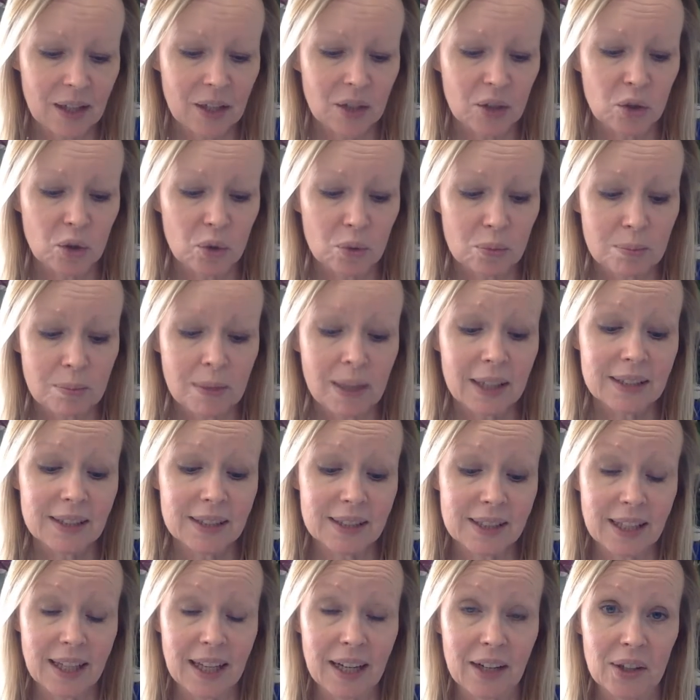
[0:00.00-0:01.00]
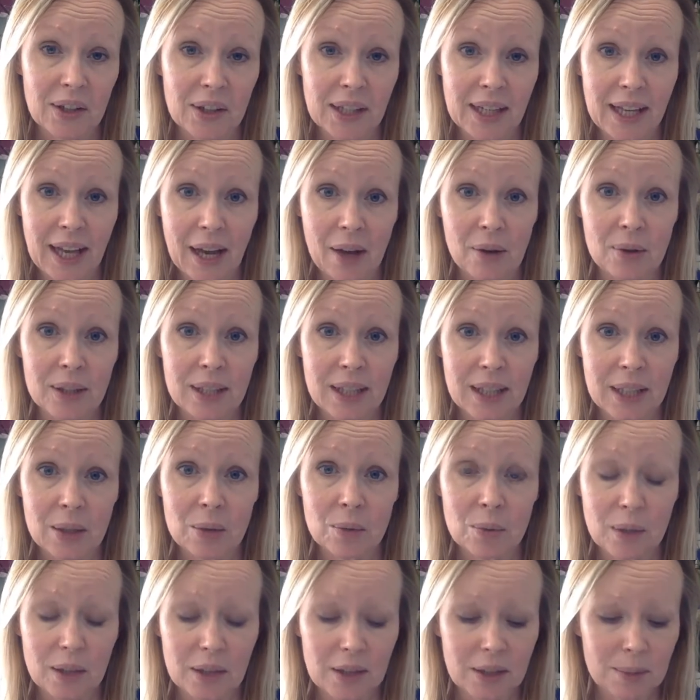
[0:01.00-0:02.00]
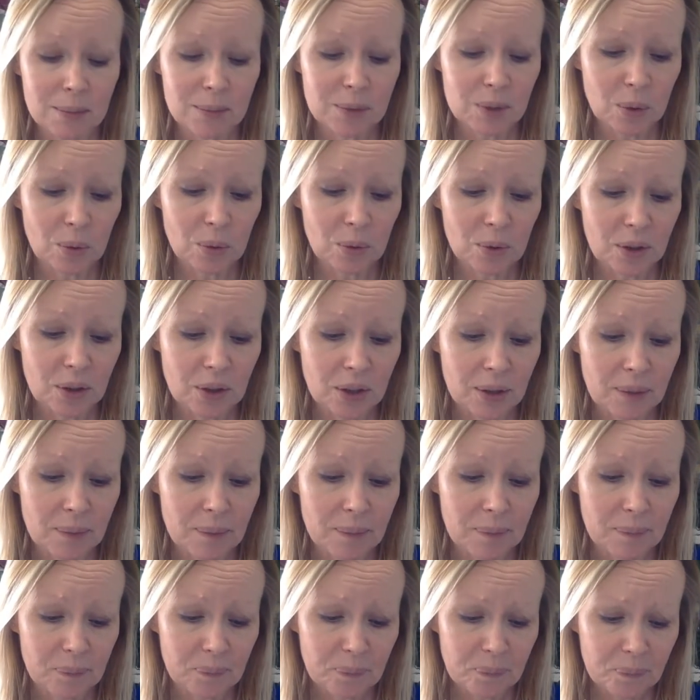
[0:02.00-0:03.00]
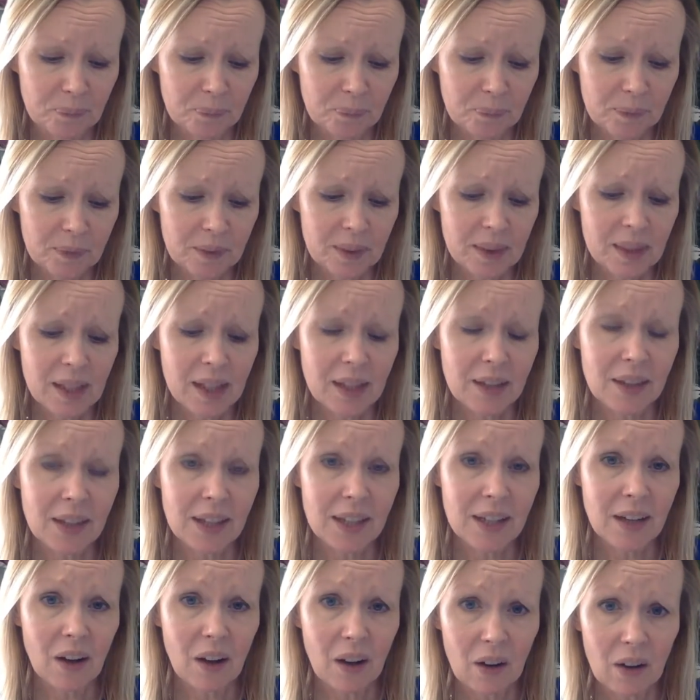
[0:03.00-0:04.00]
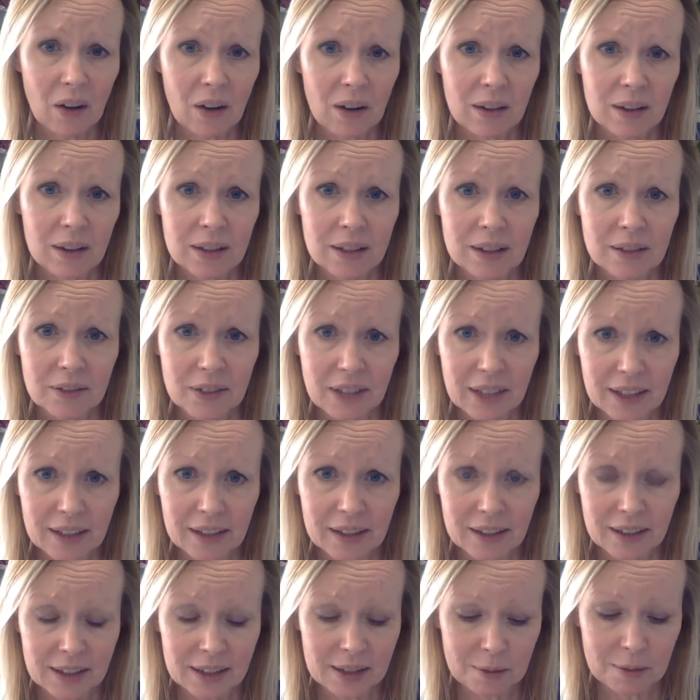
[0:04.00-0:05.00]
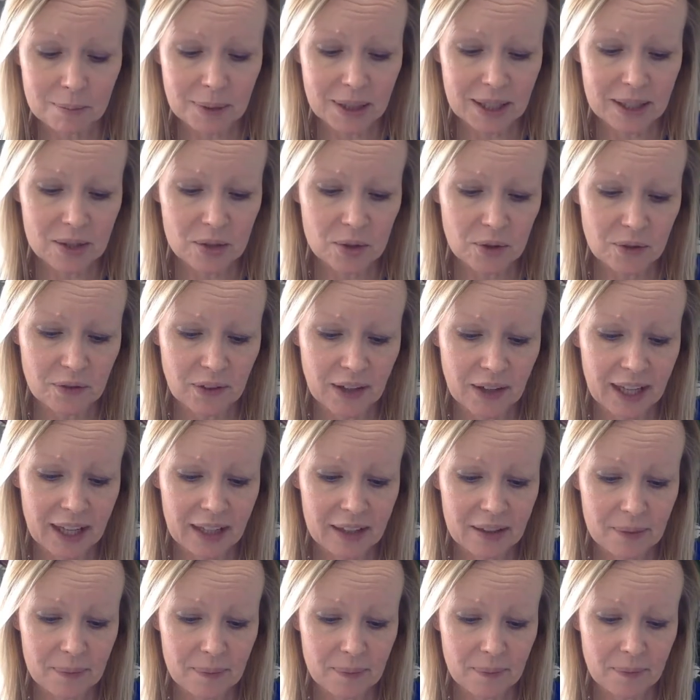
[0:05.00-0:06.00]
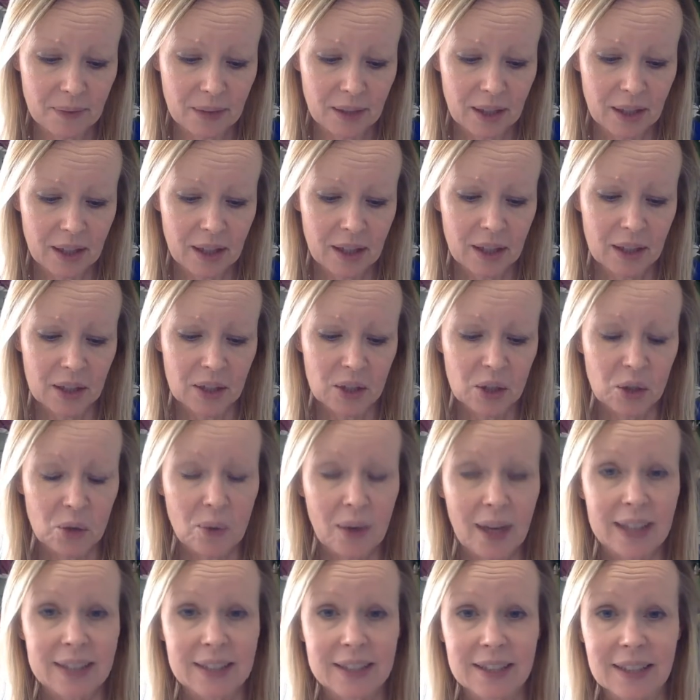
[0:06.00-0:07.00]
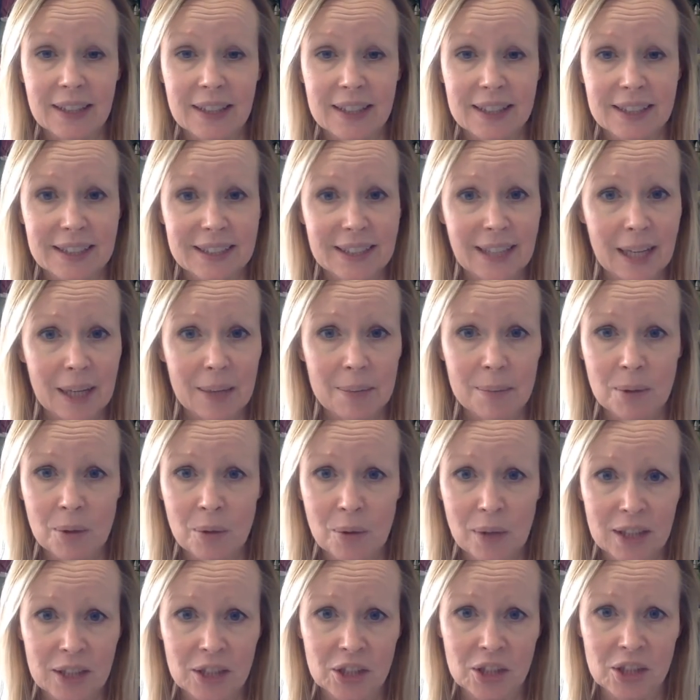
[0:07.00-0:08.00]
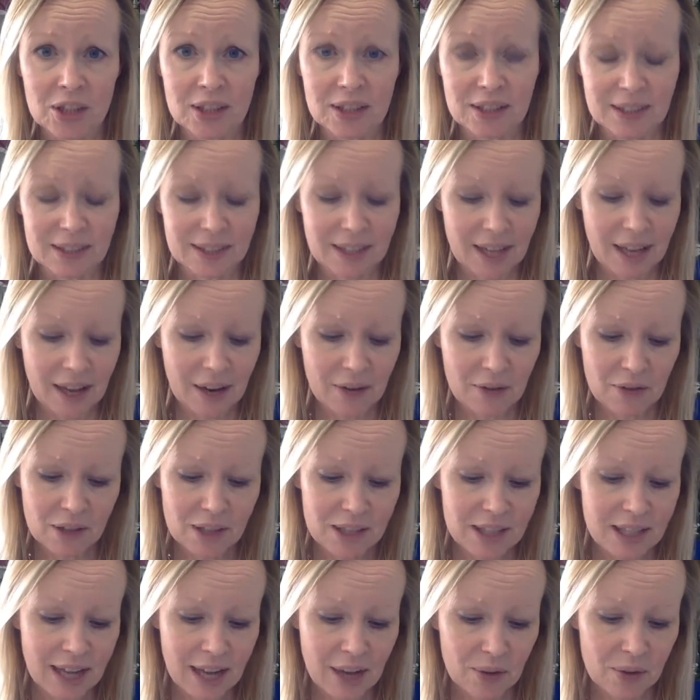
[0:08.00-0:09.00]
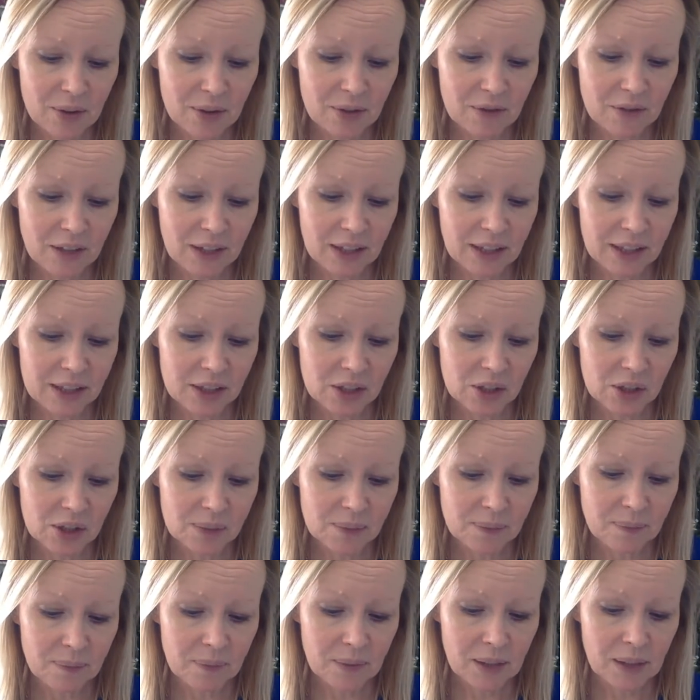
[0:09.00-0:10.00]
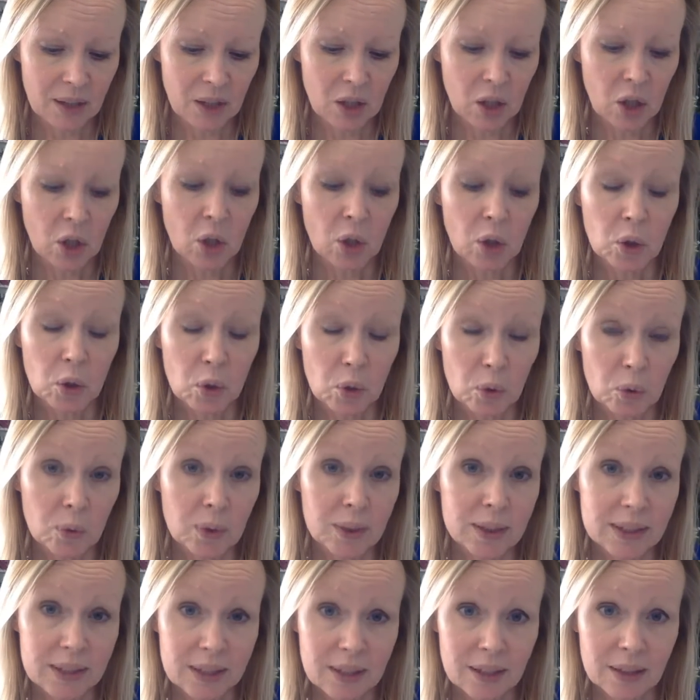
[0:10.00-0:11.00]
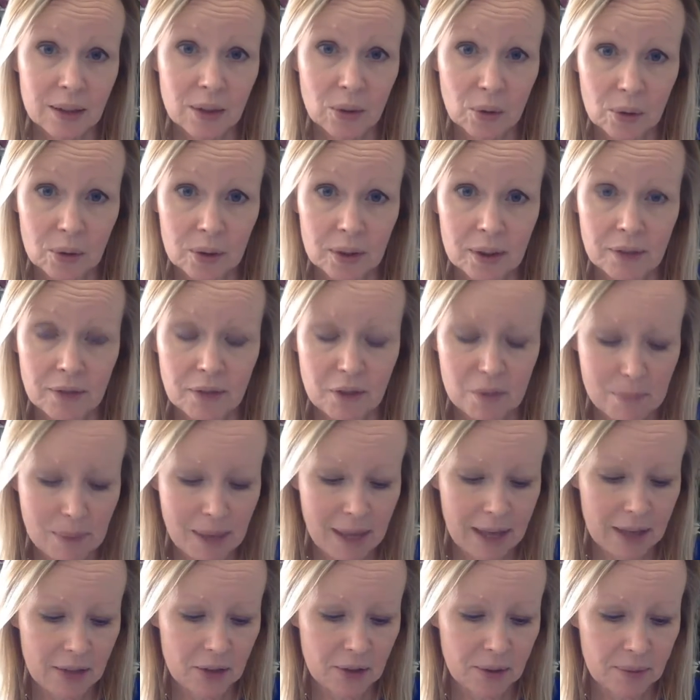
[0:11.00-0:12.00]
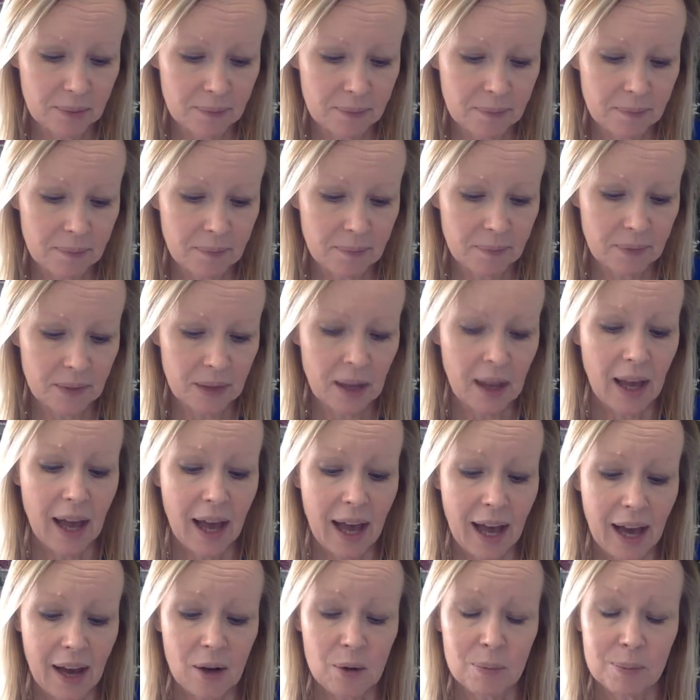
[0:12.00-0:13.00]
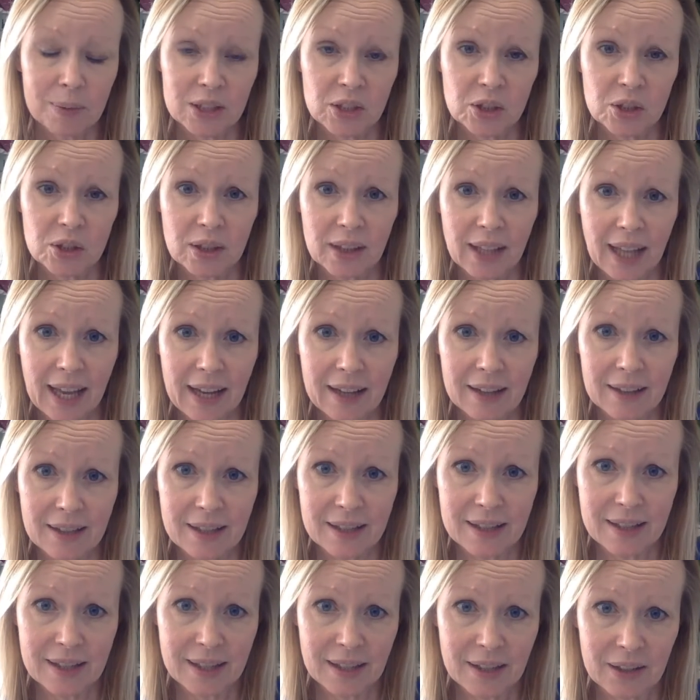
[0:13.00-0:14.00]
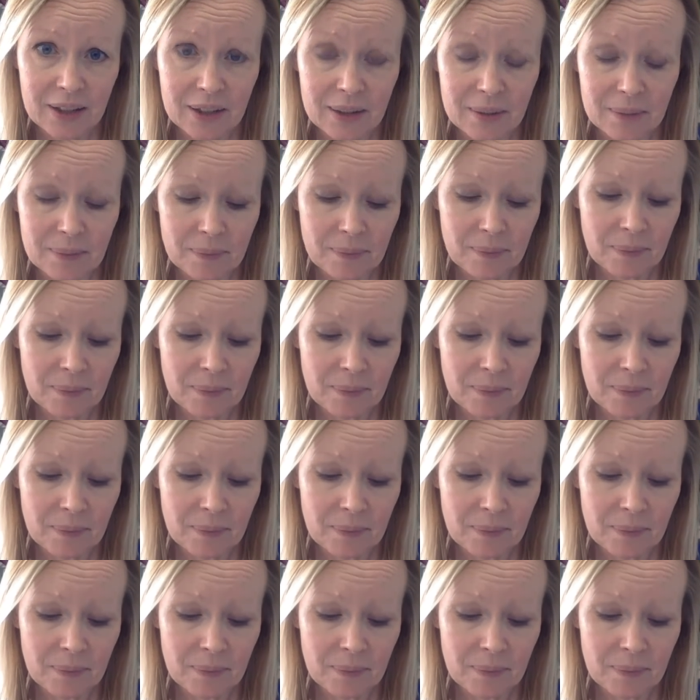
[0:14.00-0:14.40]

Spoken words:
You must carry out King William's order that all of England be surveyed. You ask the same questions in every town and village. Who is the lord of the manor? How much land is here?